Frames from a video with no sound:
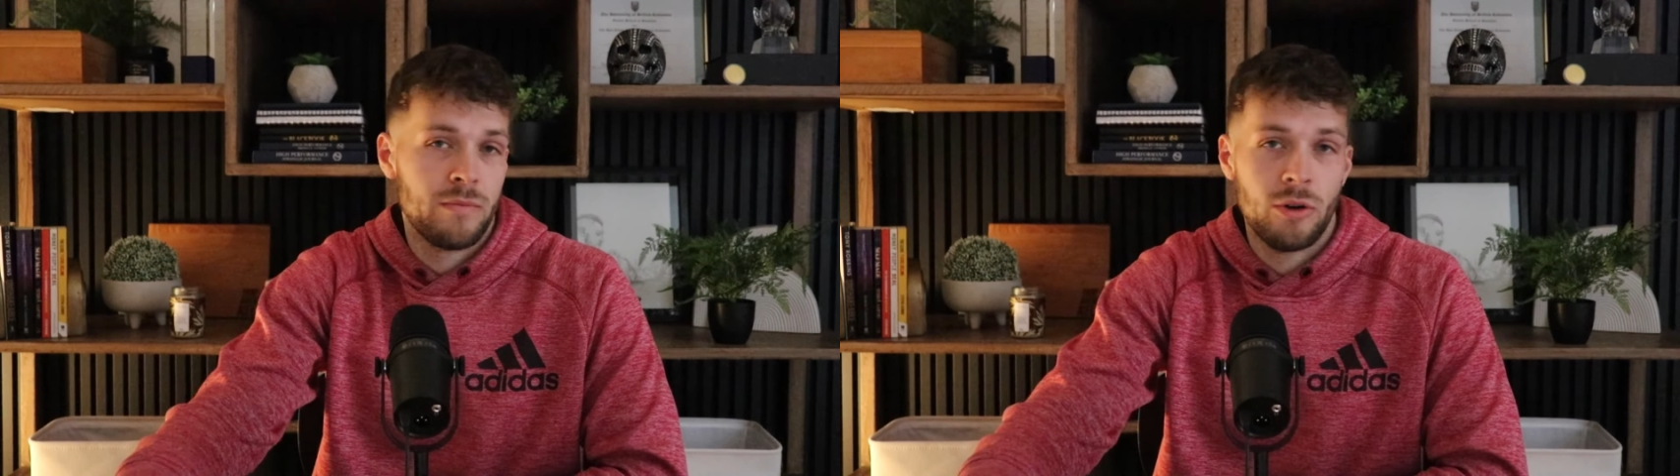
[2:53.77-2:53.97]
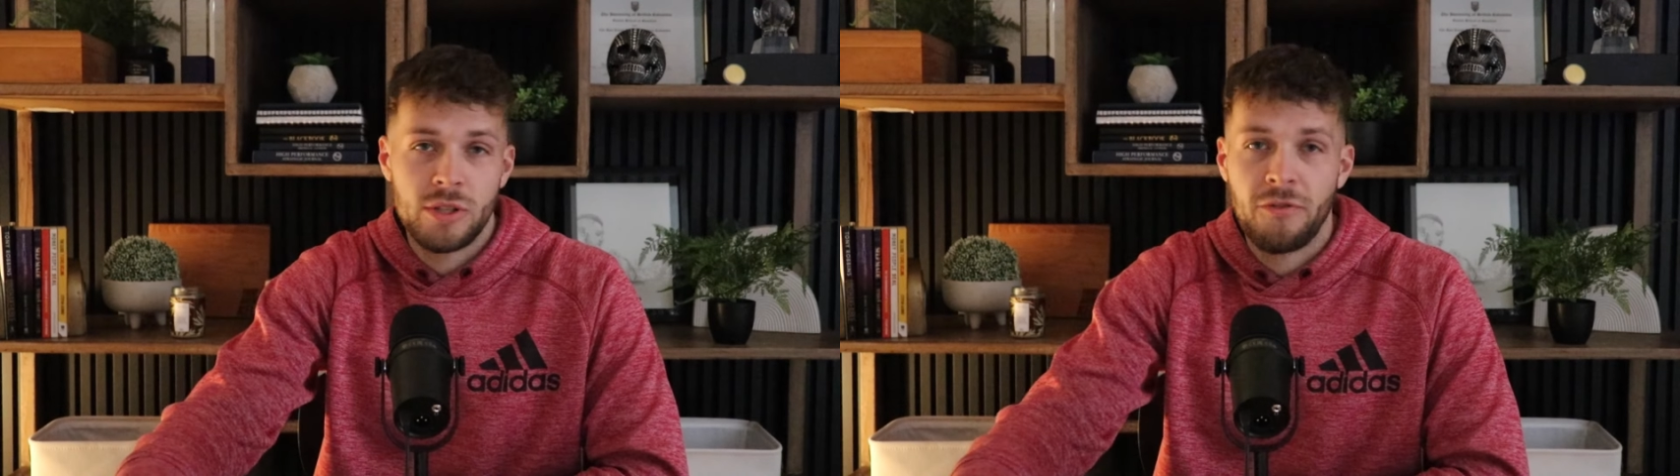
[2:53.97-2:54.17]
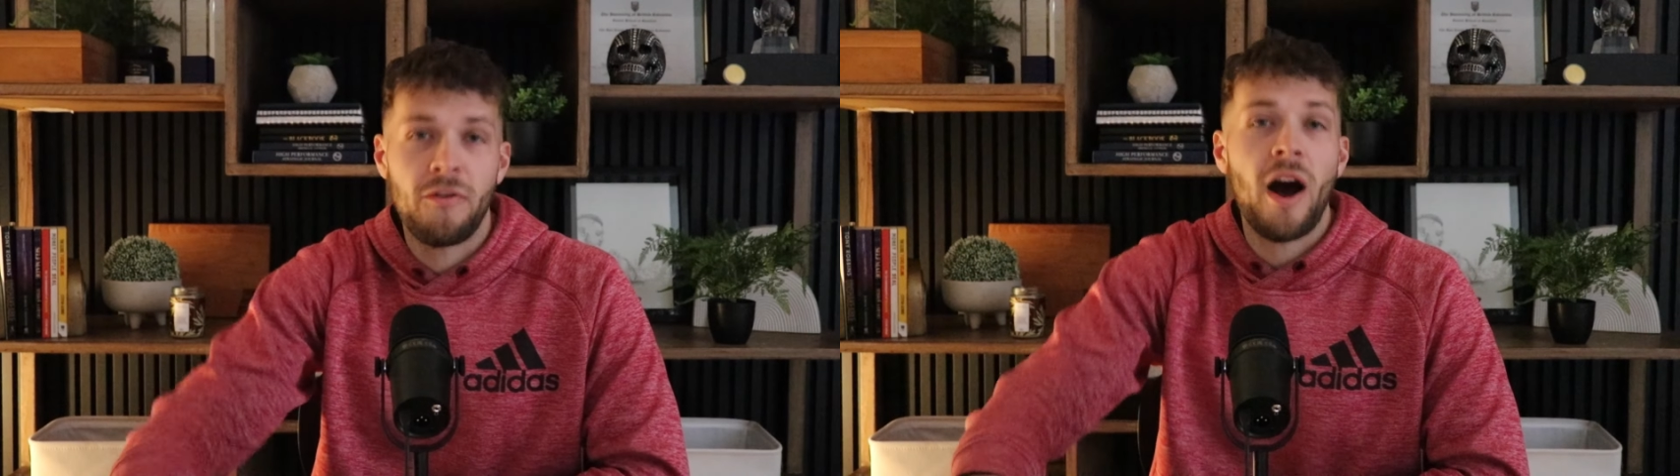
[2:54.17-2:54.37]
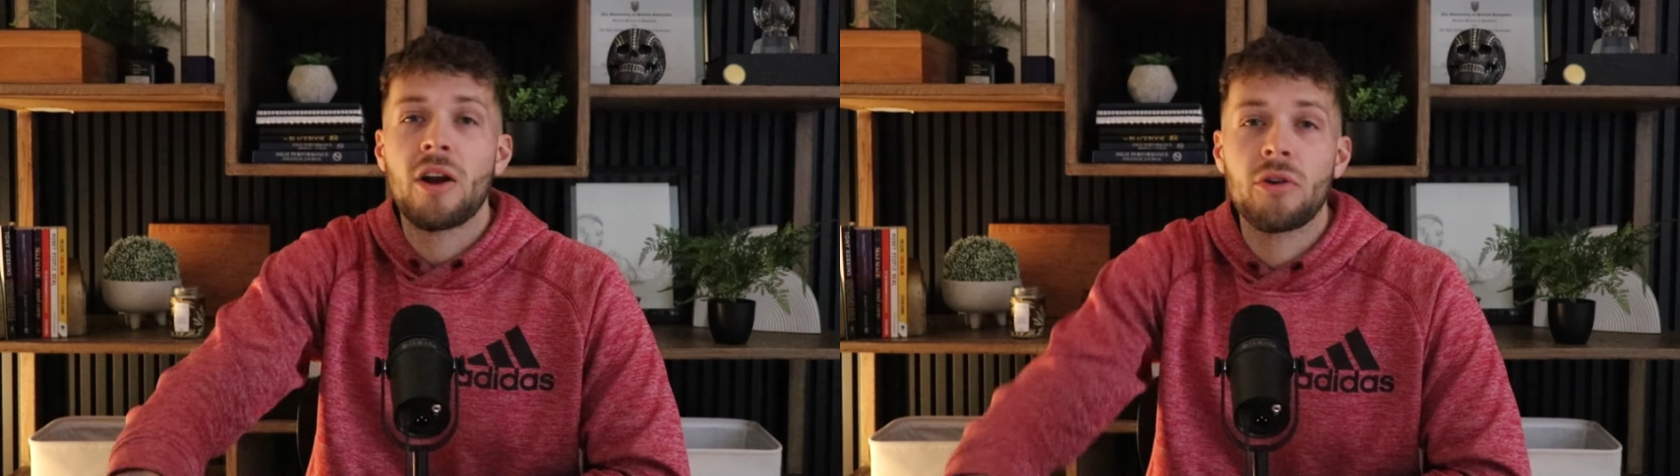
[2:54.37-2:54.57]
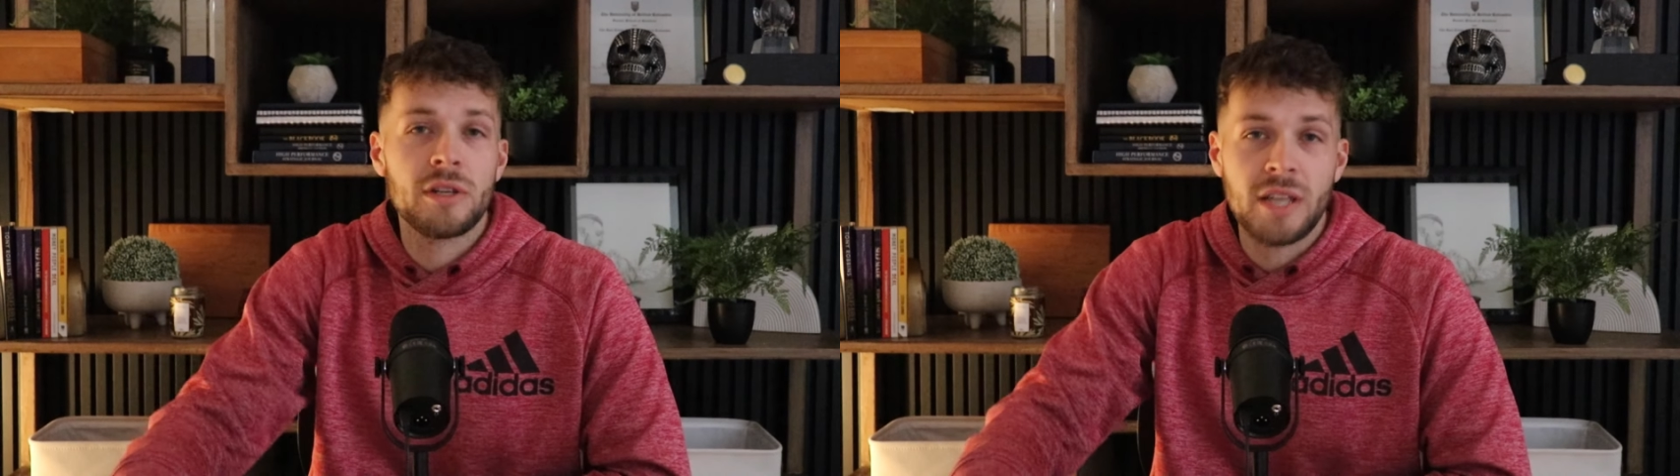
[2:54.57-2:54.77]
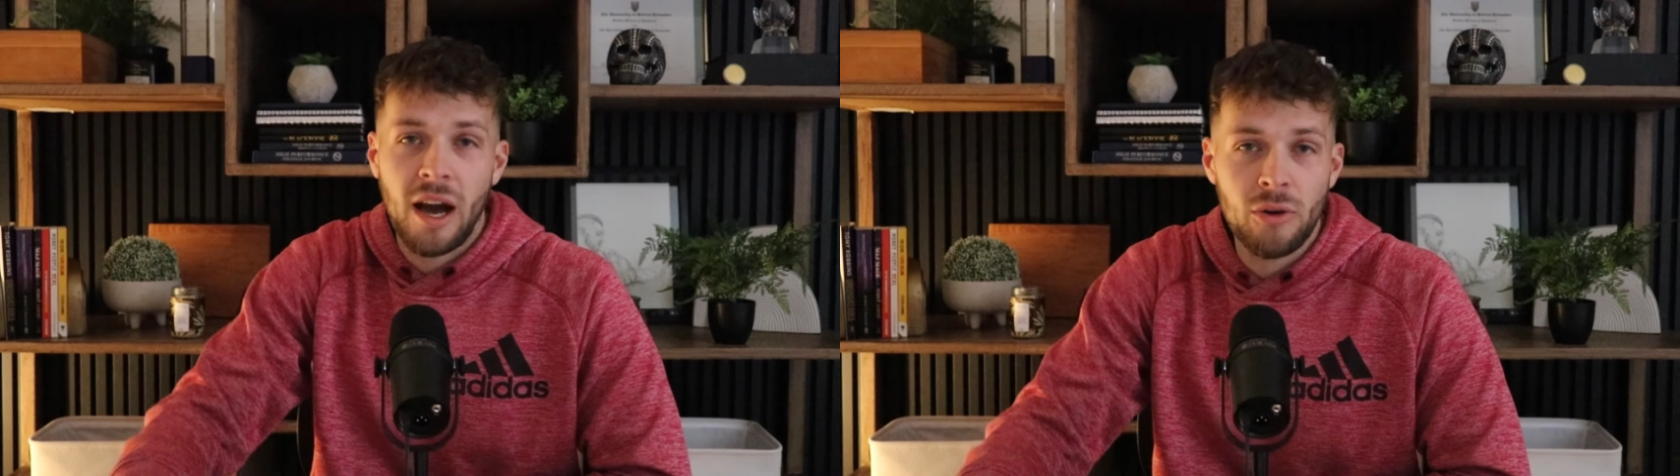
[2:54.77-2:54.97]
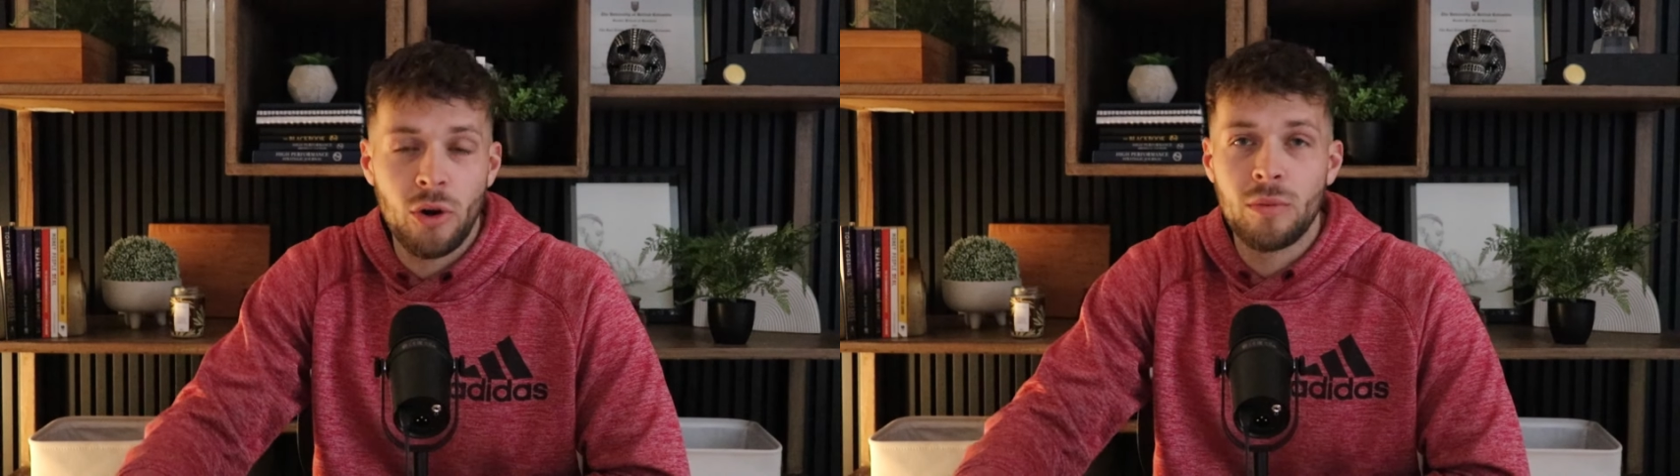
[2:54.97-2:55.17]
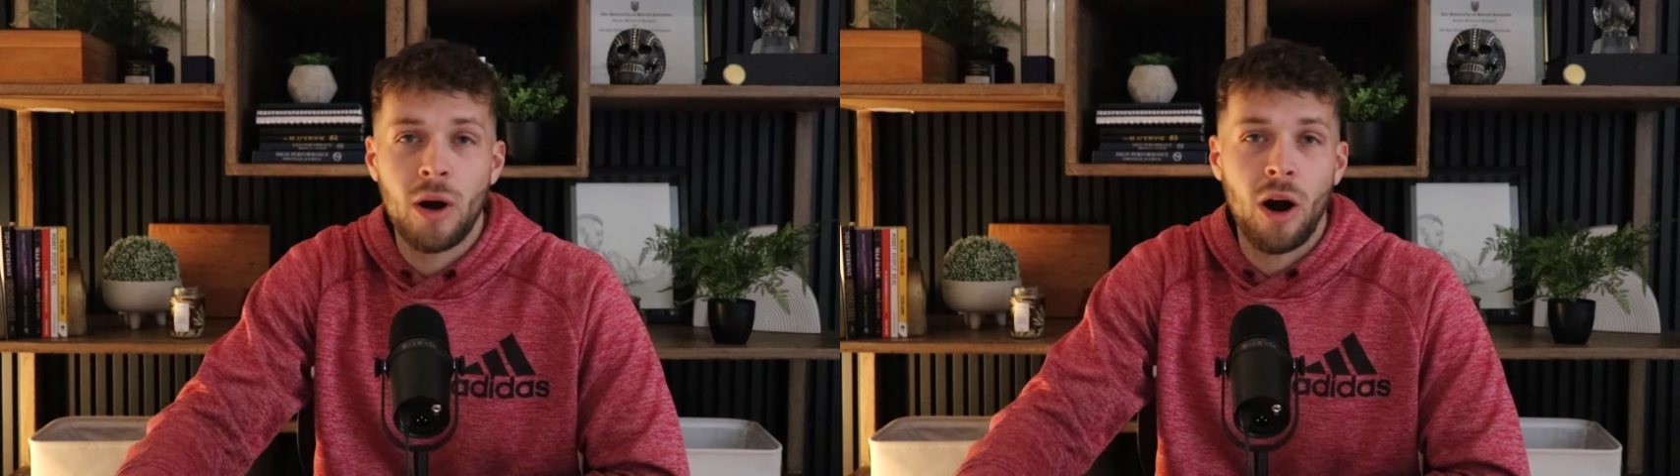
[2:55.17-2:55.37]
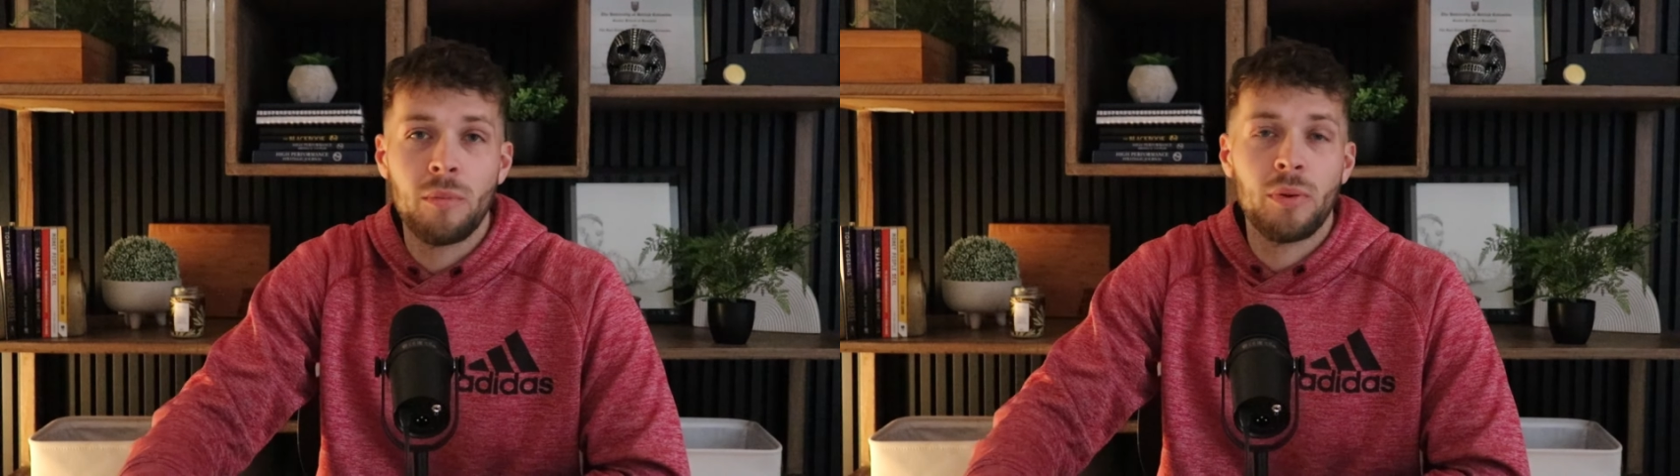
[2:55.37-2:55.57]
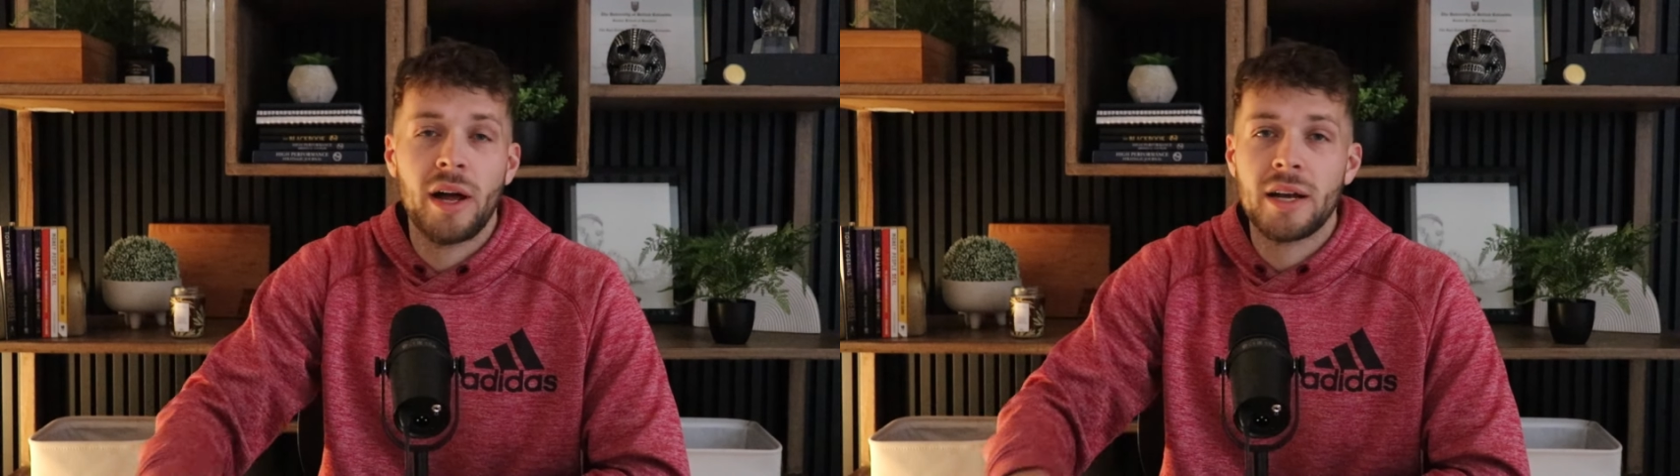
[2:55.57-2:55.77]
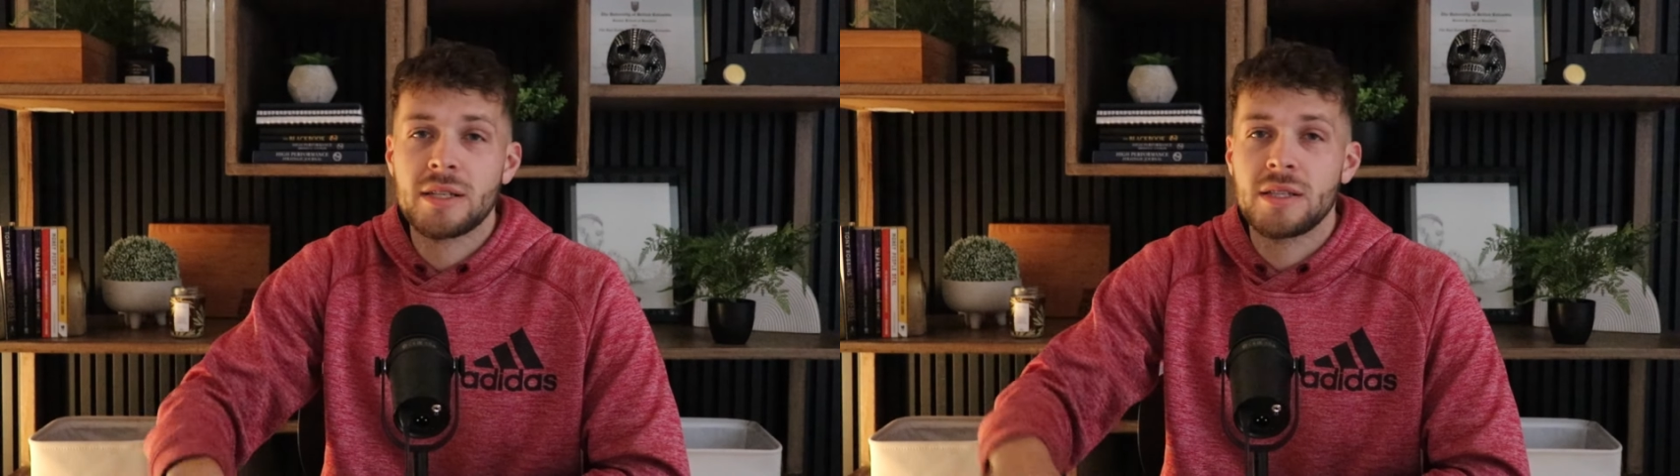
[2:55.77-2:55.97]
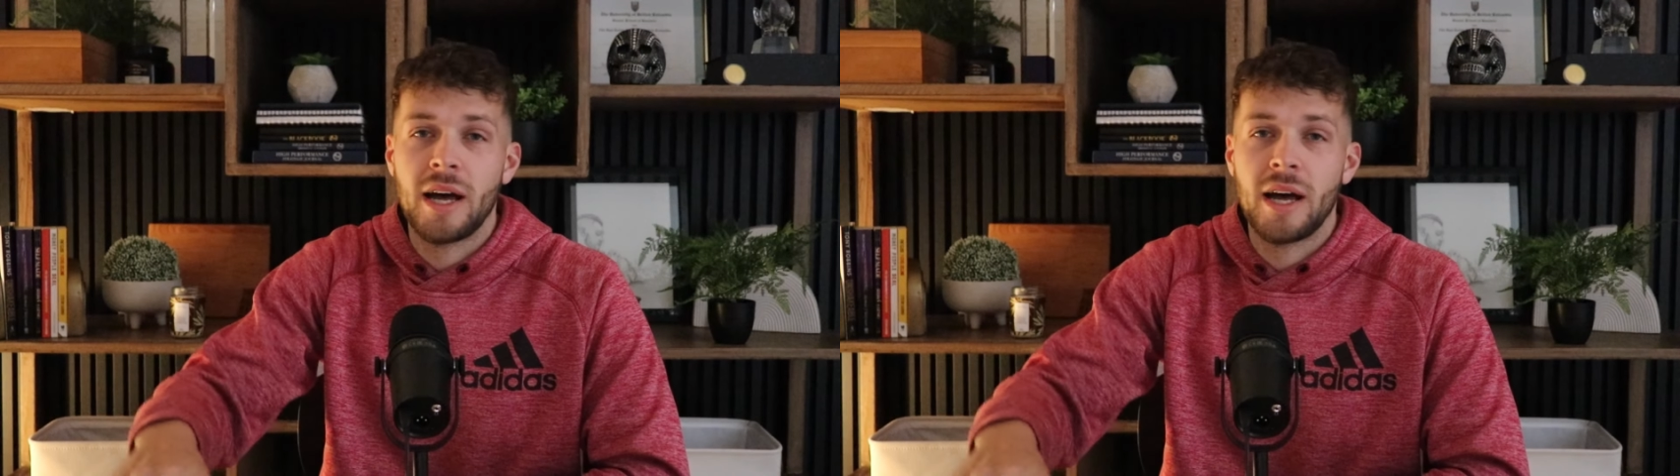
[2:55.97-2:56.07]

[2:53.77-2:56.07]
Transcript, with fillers: there's a fire in the townhome complex